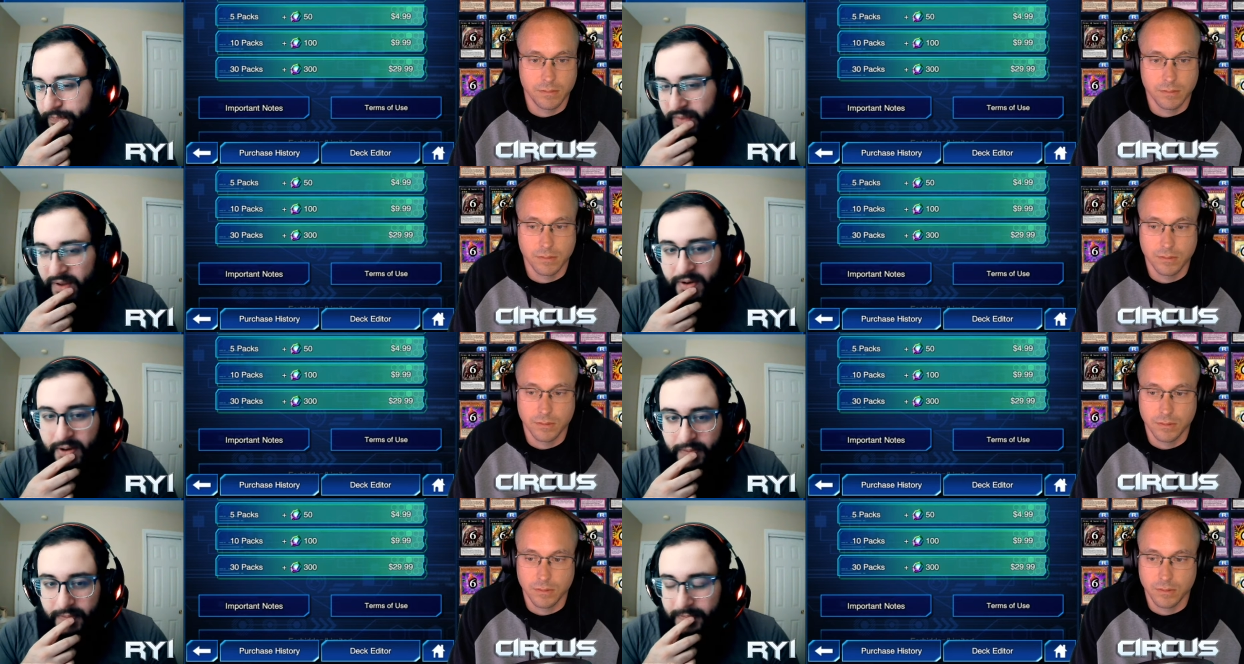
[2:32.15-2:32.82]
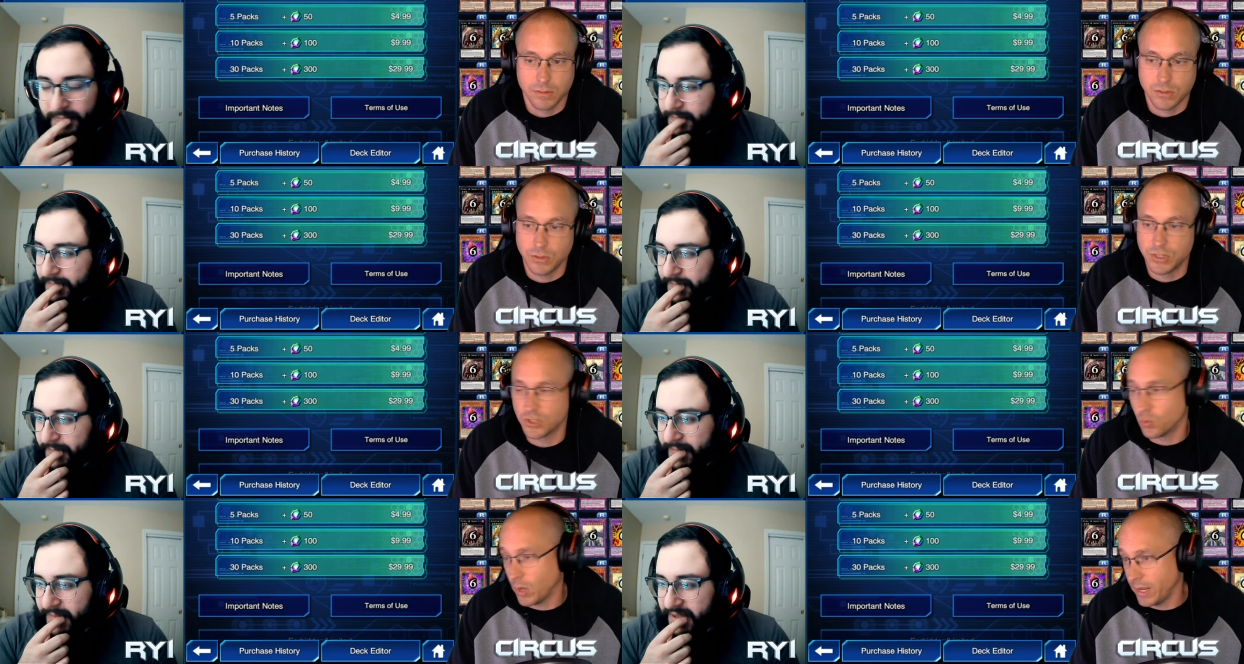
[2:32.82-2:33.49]
Speaker 1: there you go. So
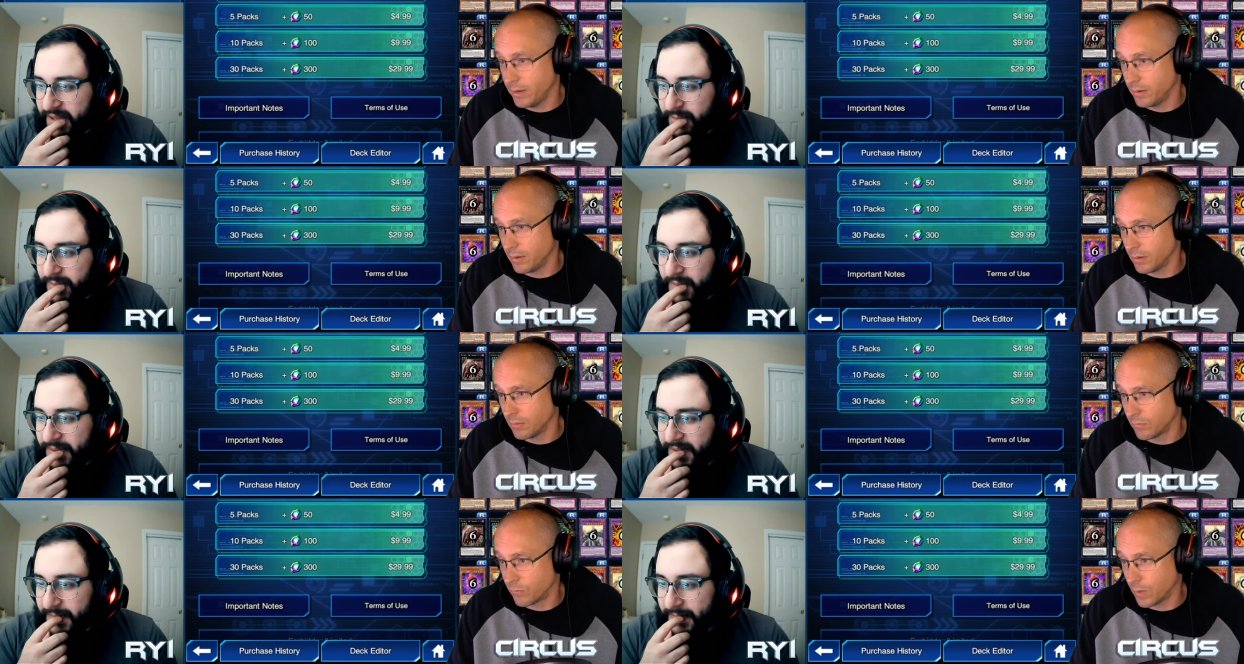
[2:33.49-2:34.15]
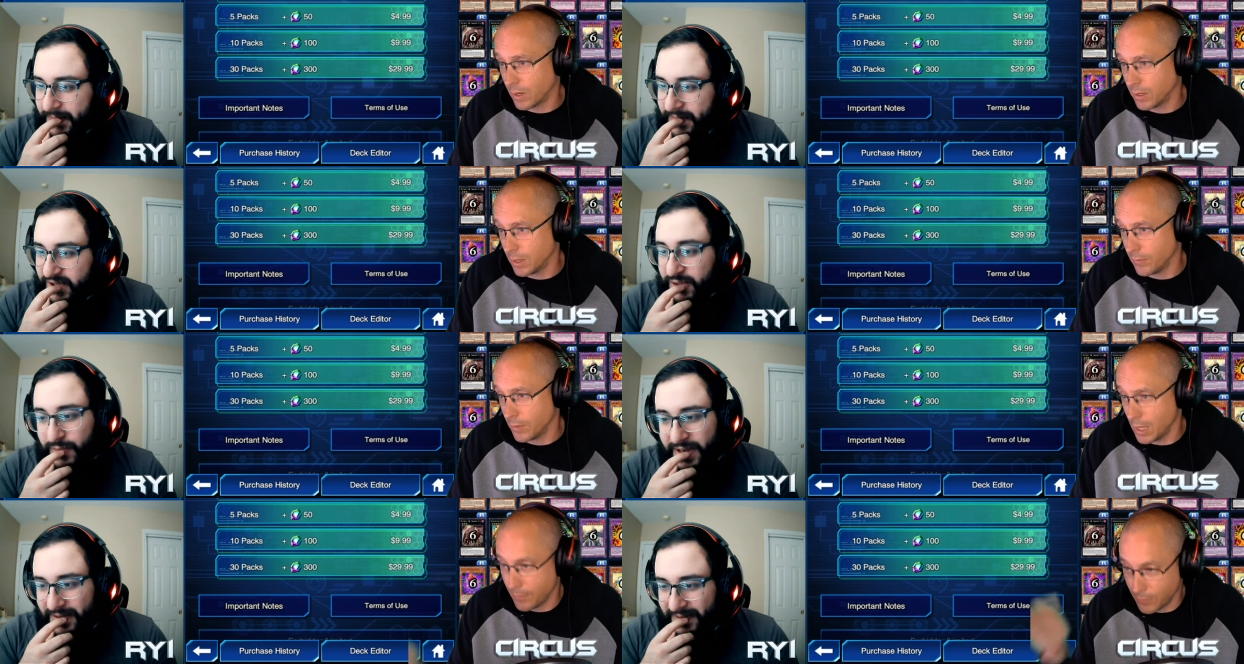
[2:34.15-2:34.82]
just wait. If
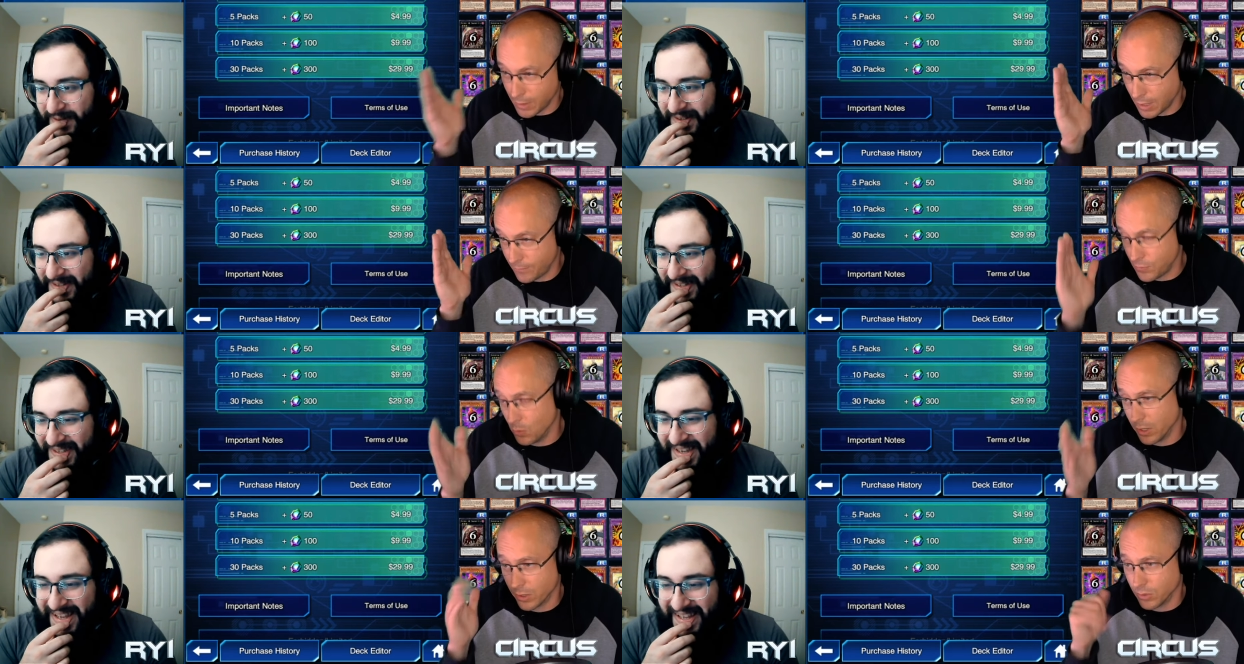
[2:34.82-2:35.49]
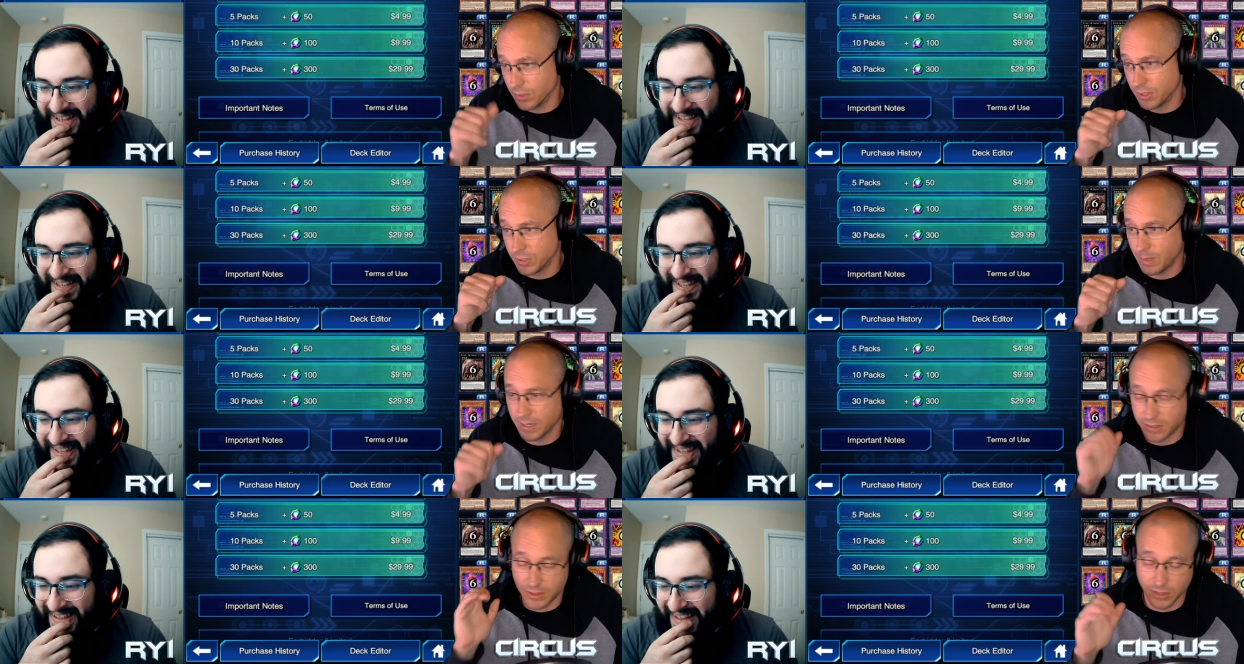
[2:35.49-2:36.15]
just wait. if if you want to go into this
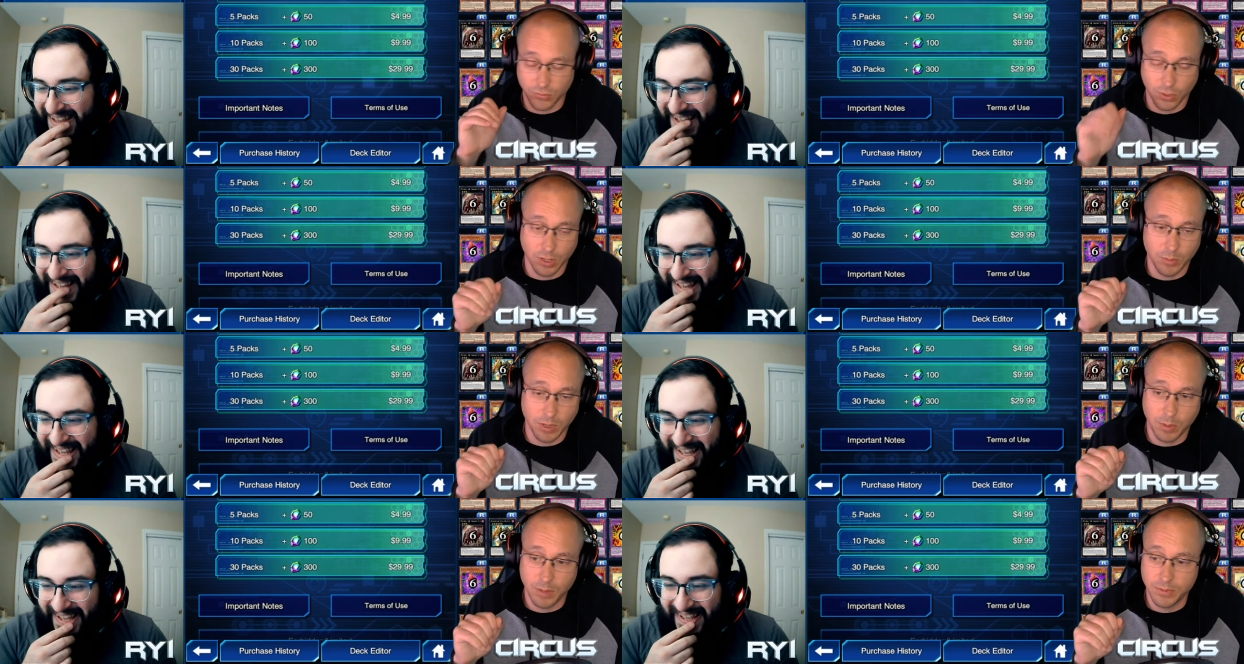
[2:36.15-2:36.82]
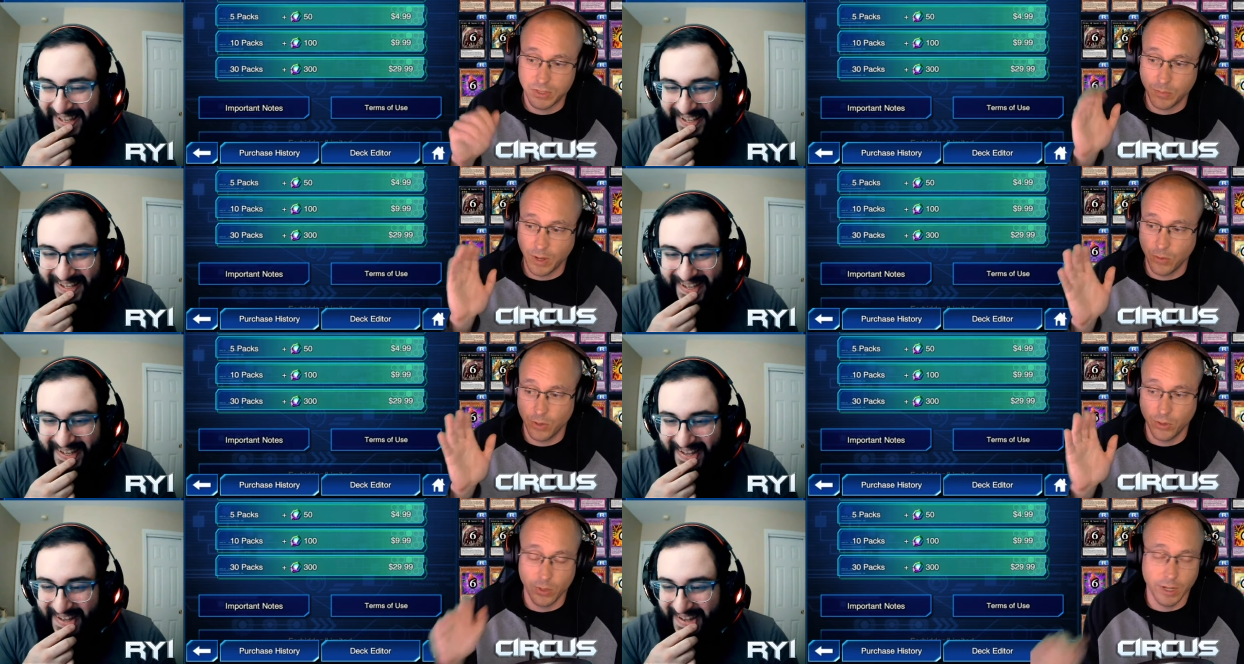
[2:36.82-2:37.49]
box just for Gimmick Puppets, you might
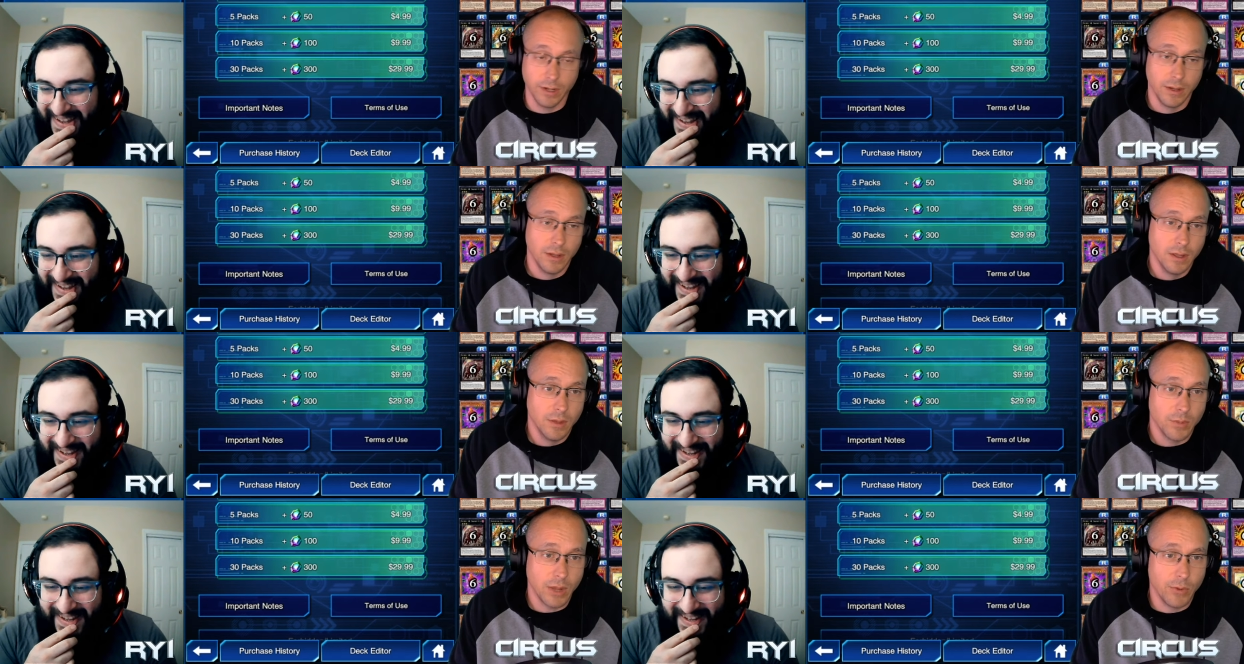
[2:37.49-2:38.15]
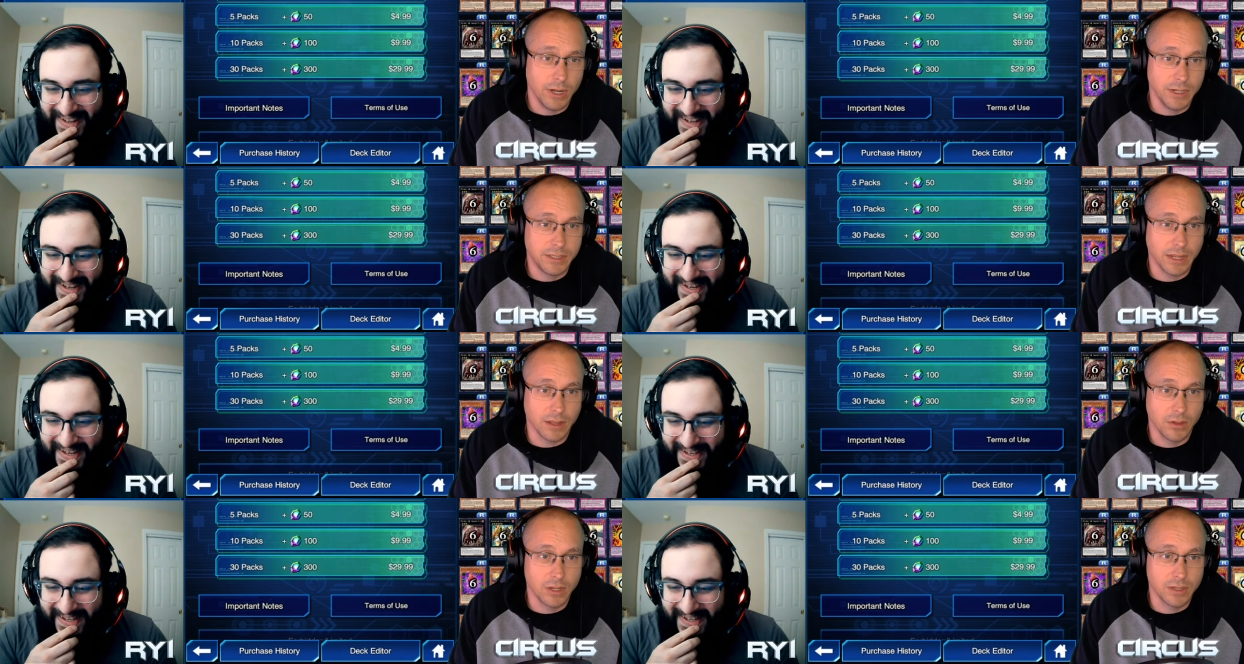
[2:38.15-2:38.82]
want to wait. But I wanted to yeah. take
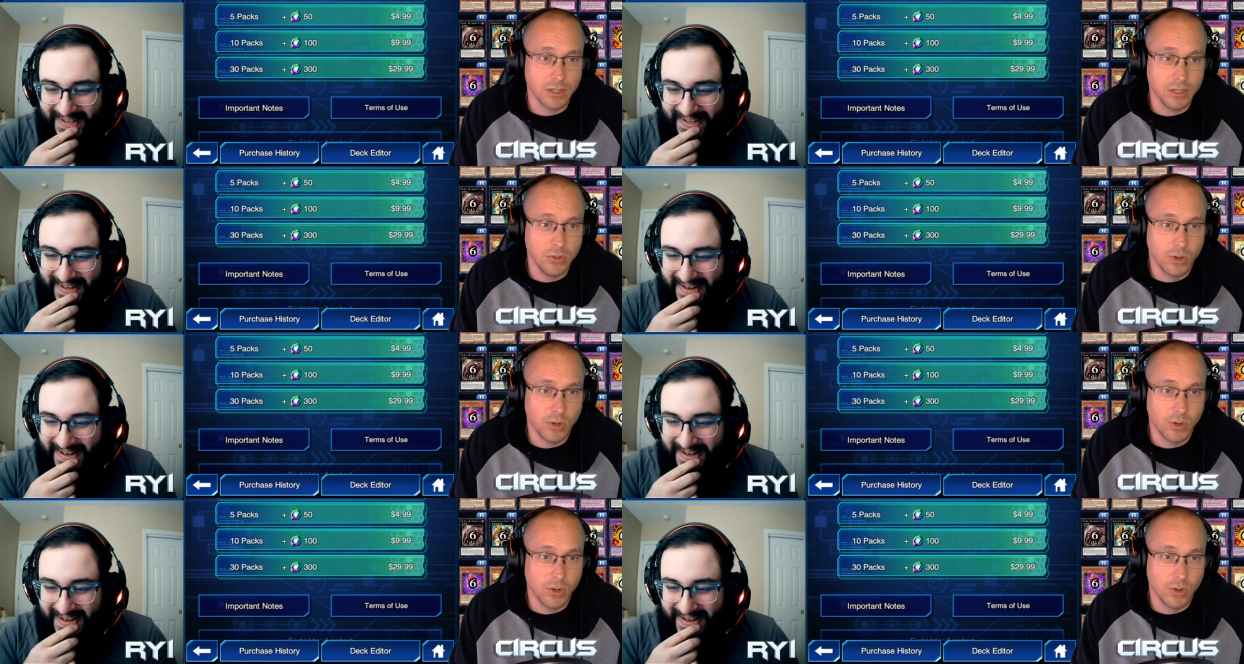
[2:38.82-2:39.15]
a look at the U